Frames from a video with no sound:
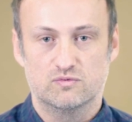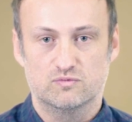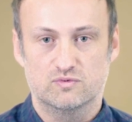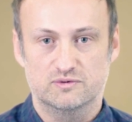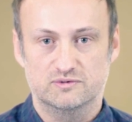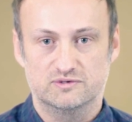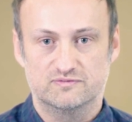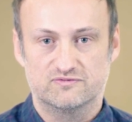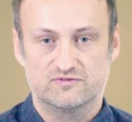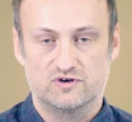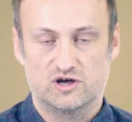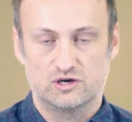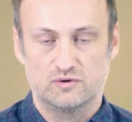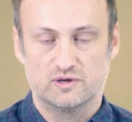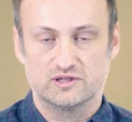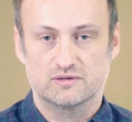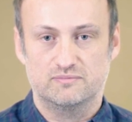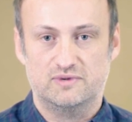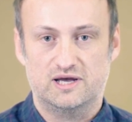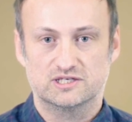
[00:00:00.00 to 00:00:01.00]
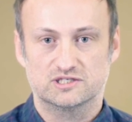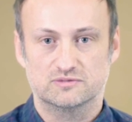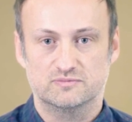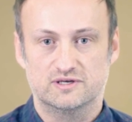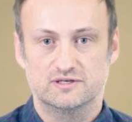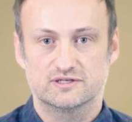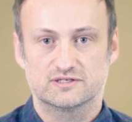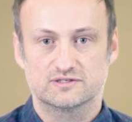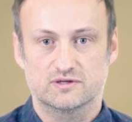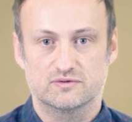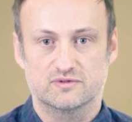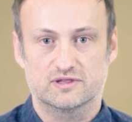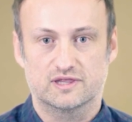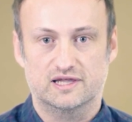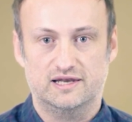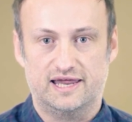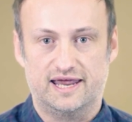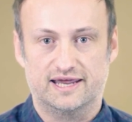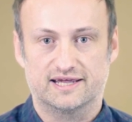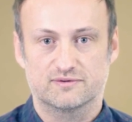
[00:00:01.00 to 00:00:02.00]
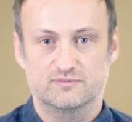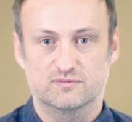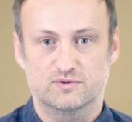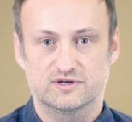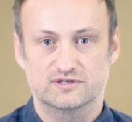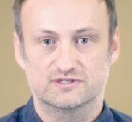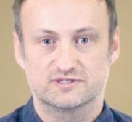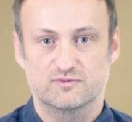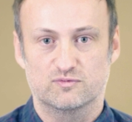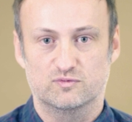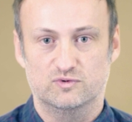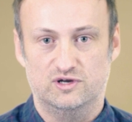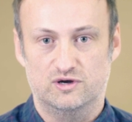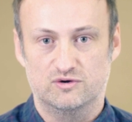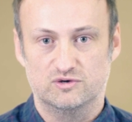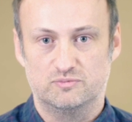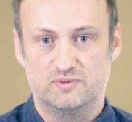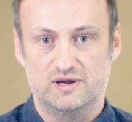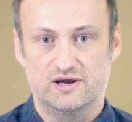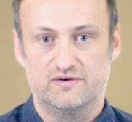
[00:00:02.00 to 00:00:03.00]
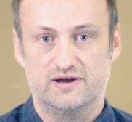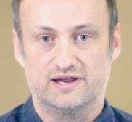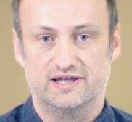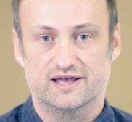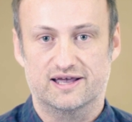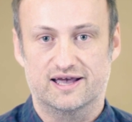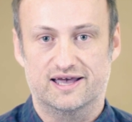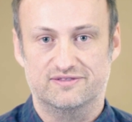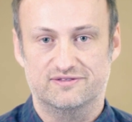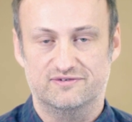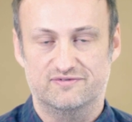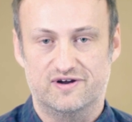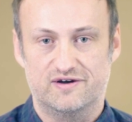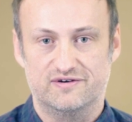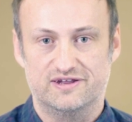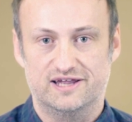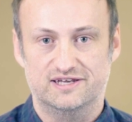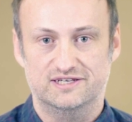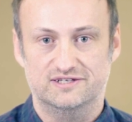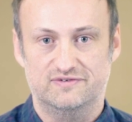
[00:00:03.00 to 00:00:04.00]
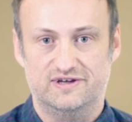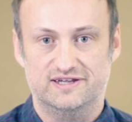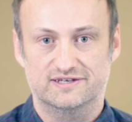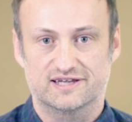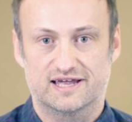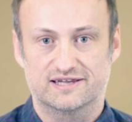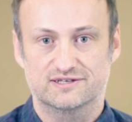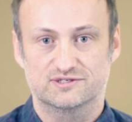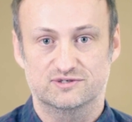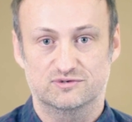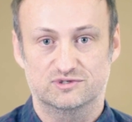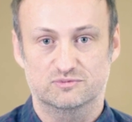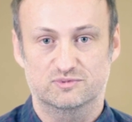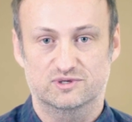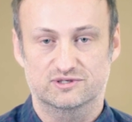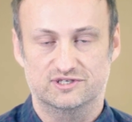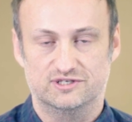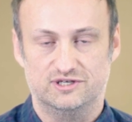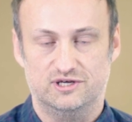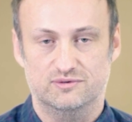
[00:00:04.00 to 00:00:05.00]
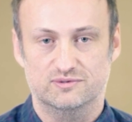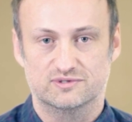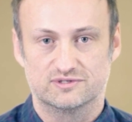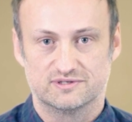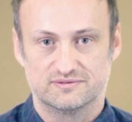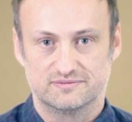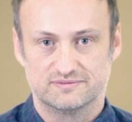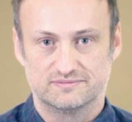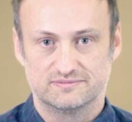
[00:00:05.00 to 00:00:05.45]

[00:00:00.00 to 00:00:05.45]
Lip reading: were following the measurements so that the leg was load-bearing at the very end of it and suitable to use.